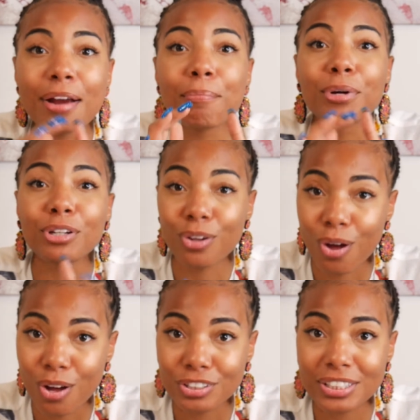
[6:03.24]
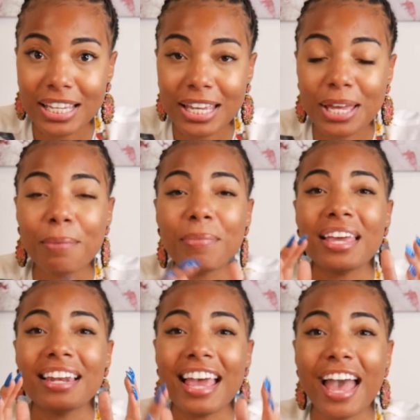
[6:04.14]
belong to him,
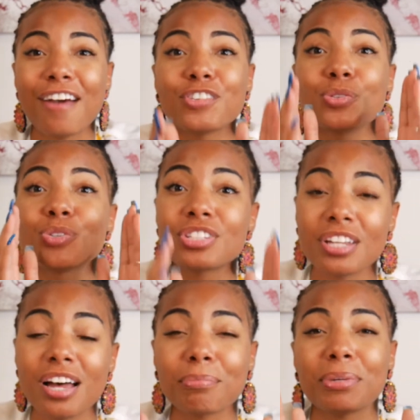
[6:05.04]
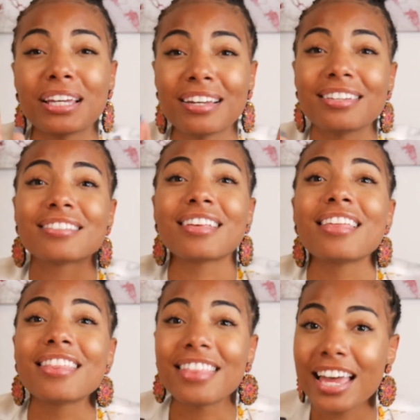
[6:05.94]
and have you stuck because
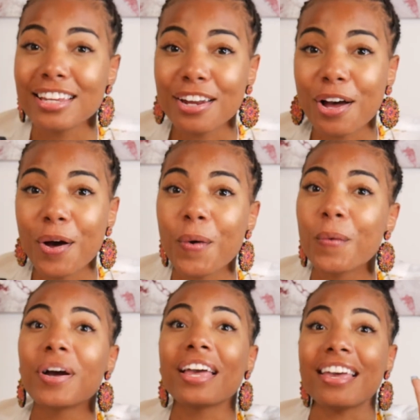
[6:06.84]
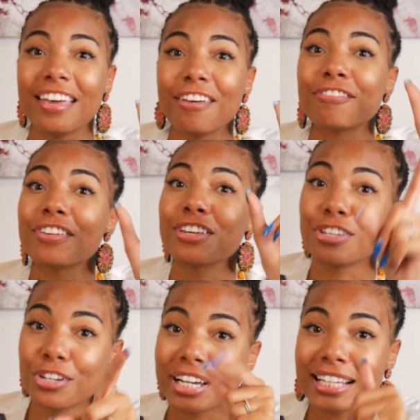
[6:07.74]
they know if
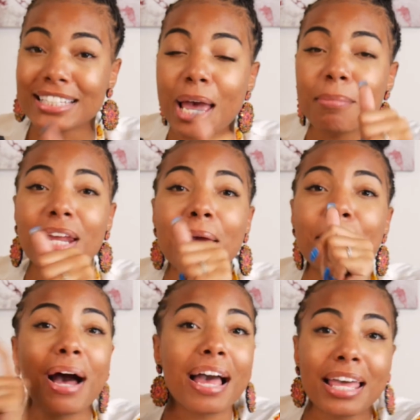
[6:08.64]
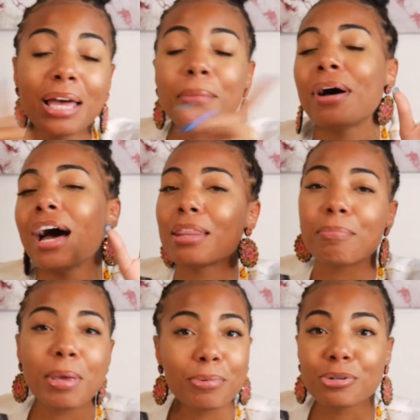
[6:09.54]
you're contaminated by him, other
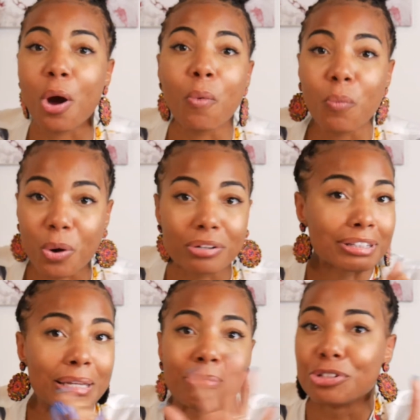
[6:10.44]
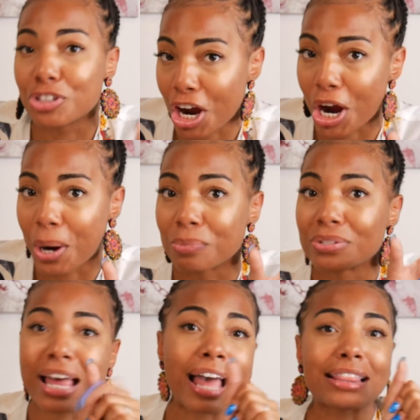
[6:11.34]
people don't want them germs
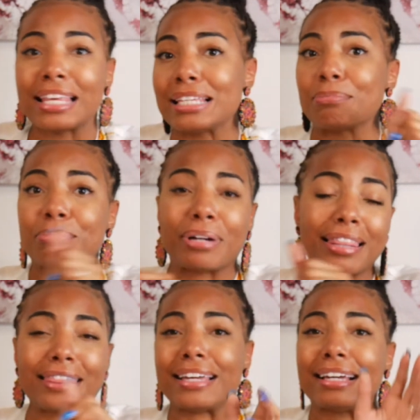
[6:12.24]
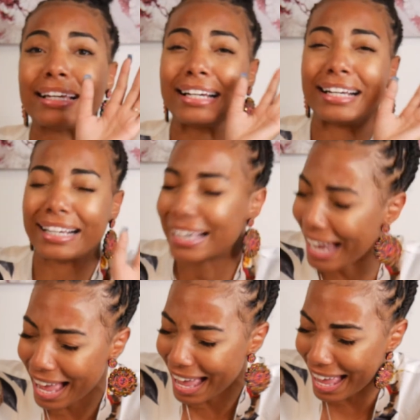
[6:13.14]
that this brother got,
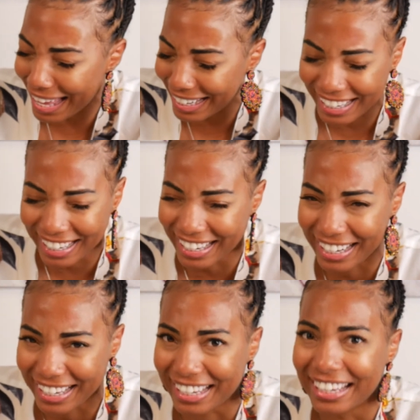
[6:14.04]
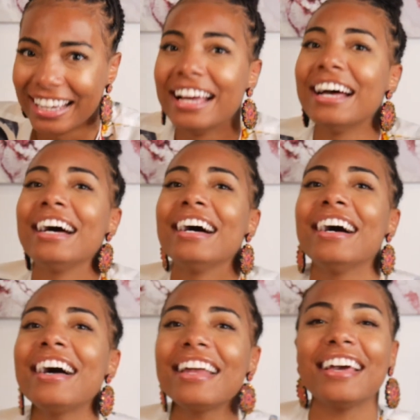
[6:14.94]
honey.
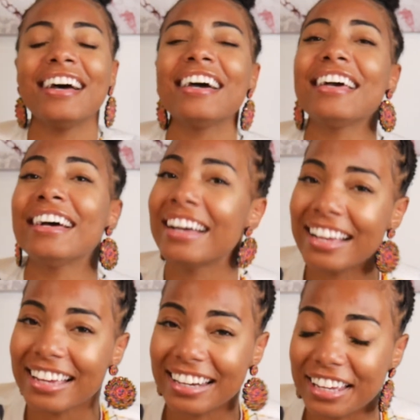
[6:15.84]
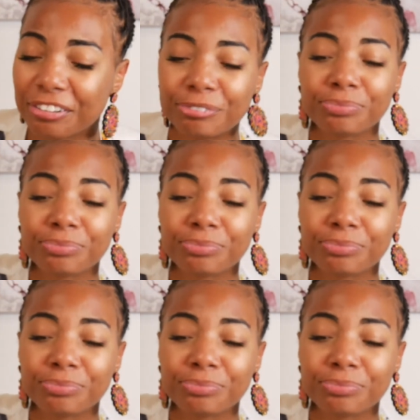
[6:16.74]
Honey, honey, honey.